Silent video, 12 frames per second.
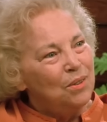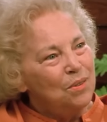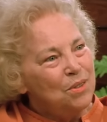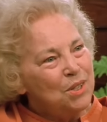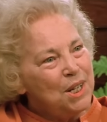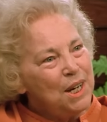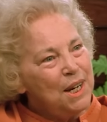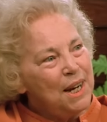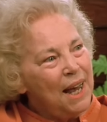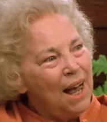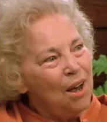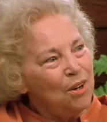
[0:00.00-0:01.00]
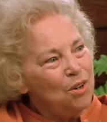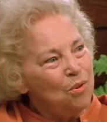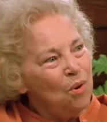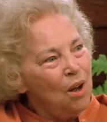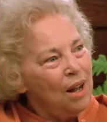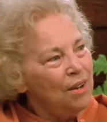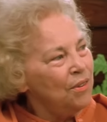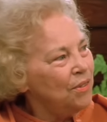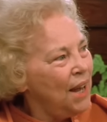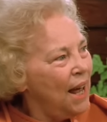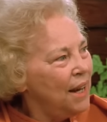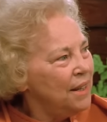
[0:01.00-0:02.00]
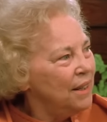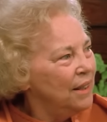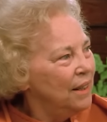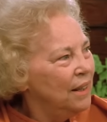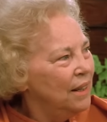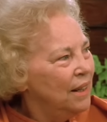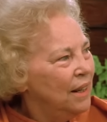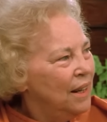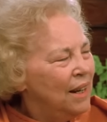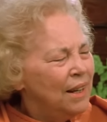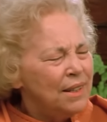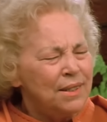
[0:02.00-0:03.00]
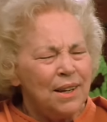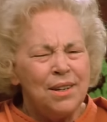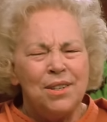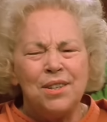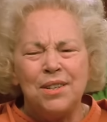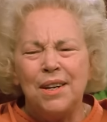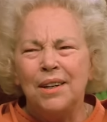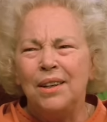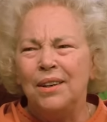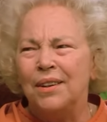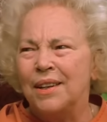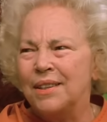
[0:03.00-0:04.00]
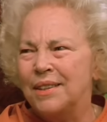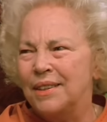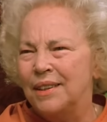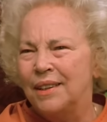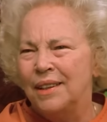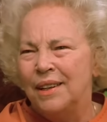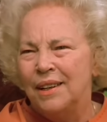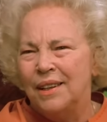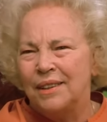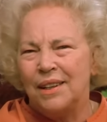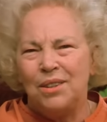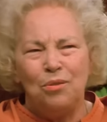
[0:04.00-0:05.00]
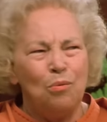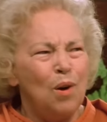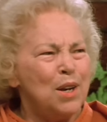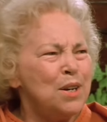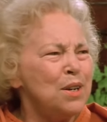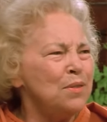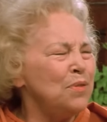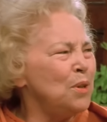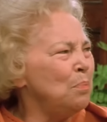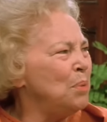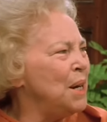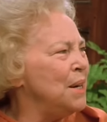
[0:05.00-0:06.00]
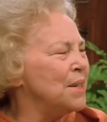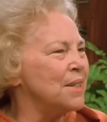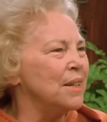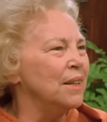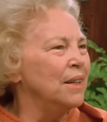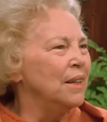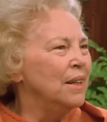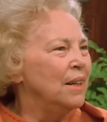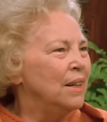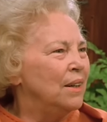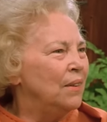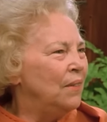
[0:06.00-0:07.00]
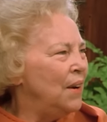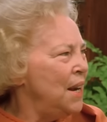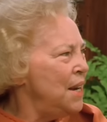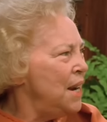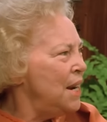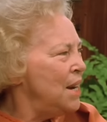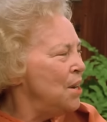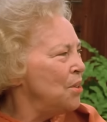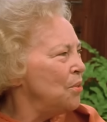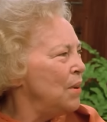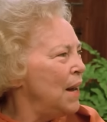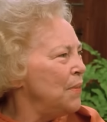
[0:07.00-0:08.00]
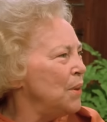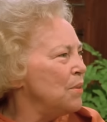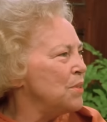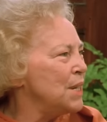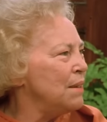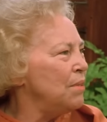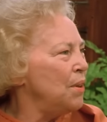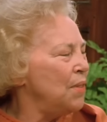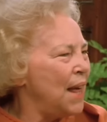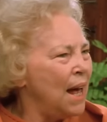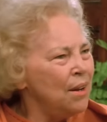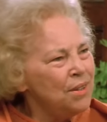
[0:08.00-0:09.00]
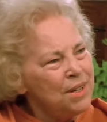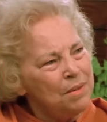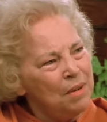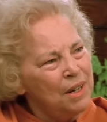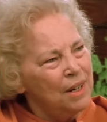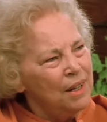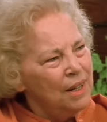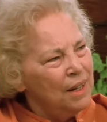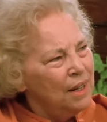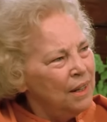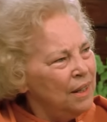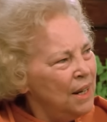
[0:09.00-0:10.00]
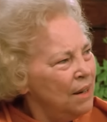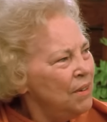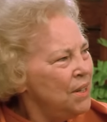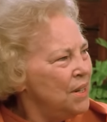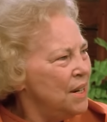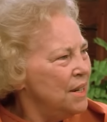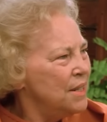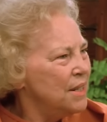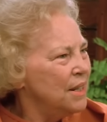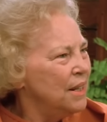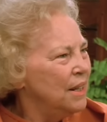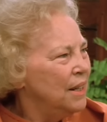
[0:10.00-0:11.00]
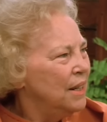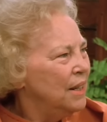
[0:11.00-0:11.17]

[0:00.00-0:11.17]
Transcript: to see how you all sat. Such stillness, such wonderful peace radiating throughout those several thousand devotees